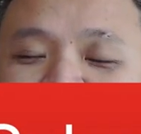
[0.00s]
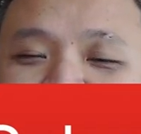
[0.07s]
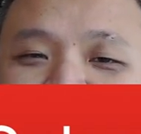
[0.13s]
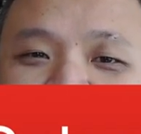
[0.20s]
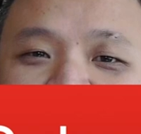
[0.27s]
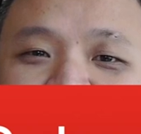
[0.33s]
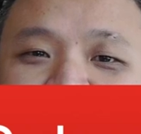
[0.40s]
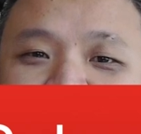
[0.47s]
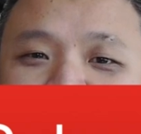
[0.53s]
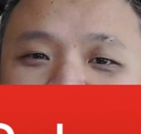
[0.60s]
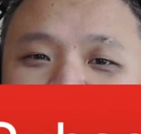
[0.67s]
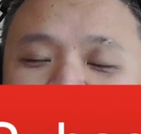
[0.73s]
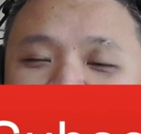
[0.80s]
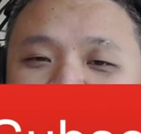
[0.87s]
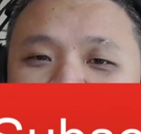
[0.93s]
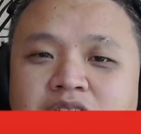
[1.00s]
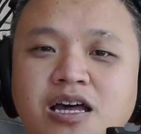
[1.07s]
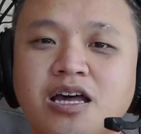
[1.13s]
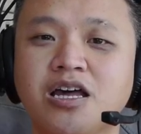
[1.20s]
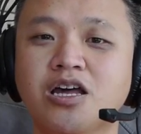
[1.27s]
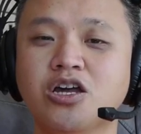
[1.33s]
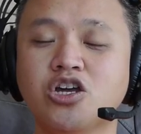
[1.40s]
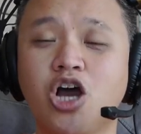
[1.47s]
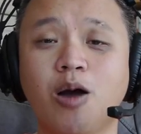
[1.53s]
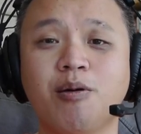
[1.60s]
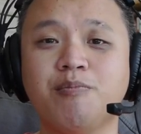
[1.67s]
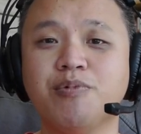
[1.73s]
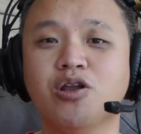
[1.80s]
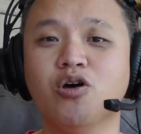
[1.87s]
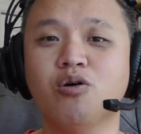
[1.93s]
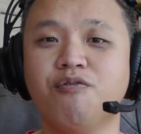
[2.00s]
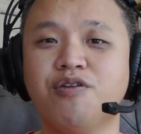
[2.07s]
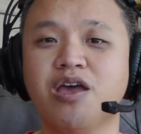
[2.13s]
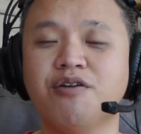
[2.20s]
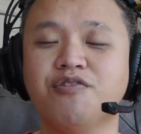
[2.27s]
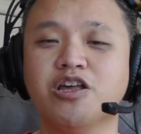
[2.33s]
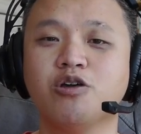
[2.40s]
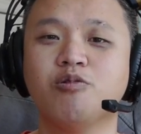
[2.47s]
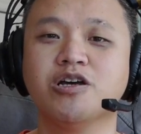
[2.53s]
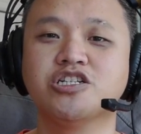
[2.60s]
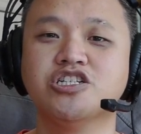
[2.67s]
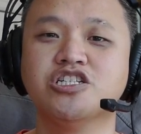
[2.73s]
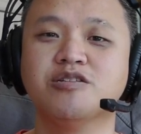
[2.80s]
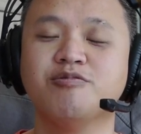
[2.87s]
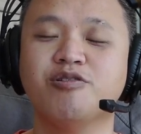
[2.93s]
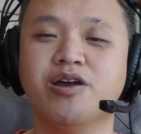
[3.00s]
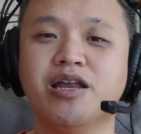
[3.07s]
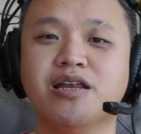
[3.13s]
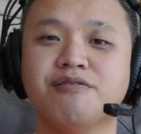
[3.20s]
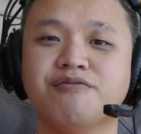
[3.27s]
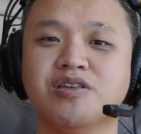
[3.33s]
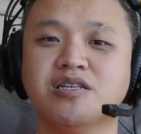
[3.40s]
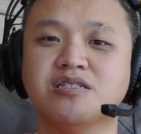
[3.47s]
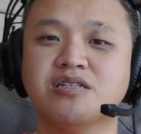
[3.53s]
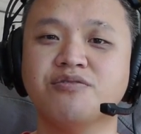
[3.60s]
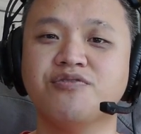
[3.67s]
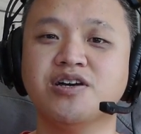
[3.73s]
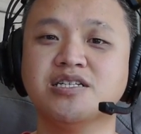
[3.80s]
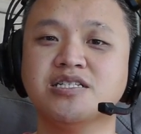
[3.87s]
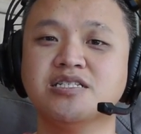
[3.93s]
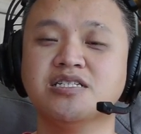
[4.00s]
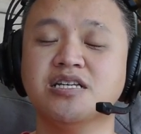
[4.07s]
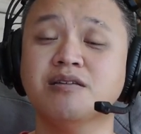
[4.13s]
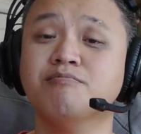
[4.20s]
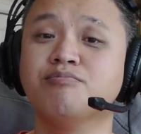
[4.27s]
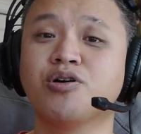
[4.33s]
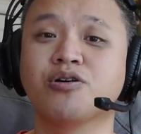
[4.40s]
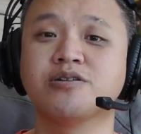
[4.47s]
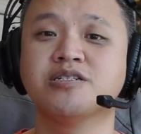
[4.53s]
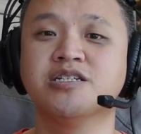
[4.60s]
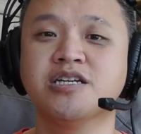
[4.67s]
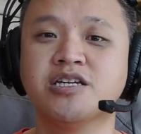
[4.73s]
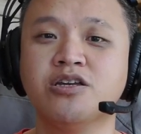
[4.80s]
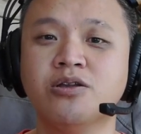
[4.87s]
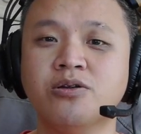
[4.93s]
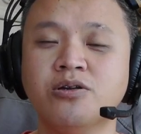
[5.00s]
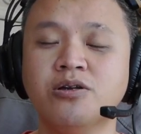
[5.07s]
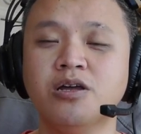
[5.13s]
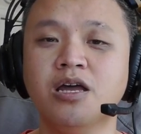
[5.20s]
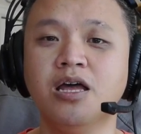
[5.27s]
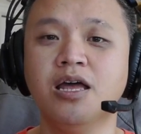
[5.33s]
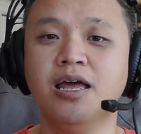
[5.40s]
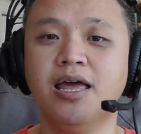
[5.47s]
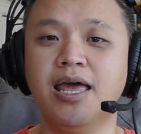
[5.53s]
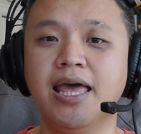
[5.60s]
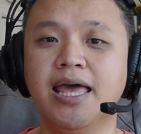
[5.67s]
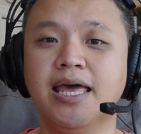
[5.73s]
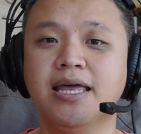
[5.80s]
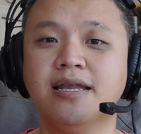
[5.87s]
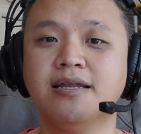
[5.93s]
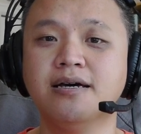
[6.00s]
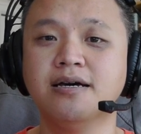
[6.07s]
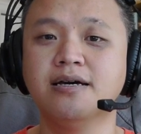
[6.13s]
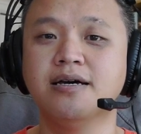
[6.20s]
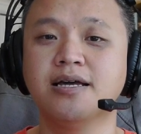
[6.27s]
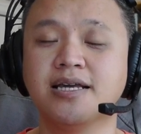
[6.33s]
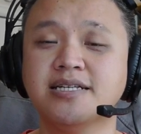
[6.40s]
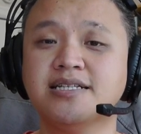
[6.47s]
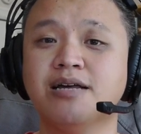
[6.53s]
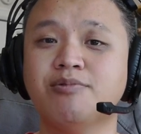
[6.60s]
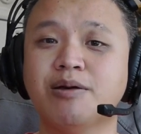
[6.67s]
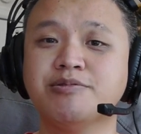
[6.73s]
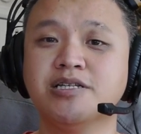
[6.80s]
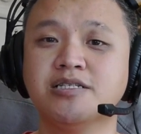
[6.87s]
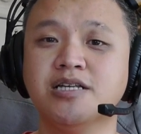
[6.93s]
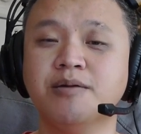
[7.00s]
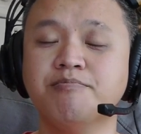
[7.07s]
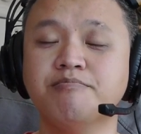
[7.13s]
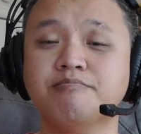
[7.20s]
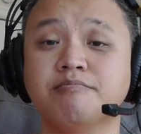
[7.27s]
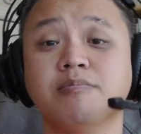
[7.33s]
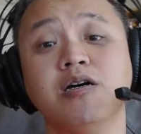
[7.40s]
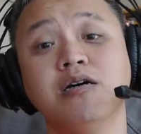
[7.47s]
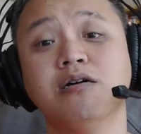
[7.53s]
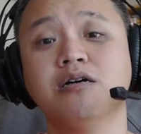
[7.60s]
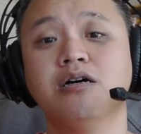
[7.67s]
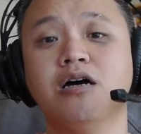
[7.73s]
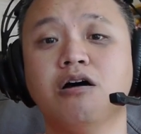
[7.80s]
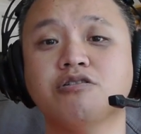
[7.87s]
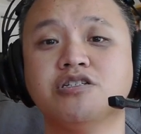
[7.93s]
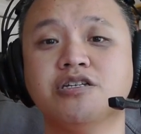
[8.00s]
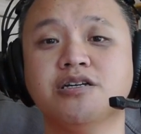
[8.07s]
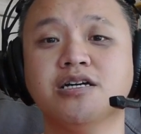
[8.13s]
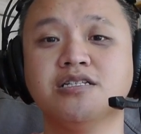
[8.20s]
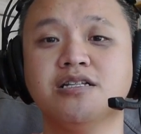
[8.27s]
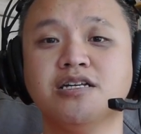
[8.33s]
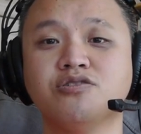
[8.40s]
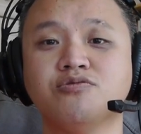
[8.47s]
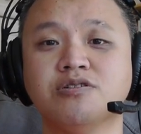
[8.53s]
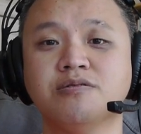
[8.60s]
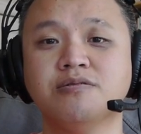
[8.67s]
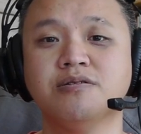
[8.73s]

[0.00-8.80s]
if you haven't already. Comment below if you have any questions about any of these devices in particular. And uh, I guess that wraps things up. I'll see you guys next one.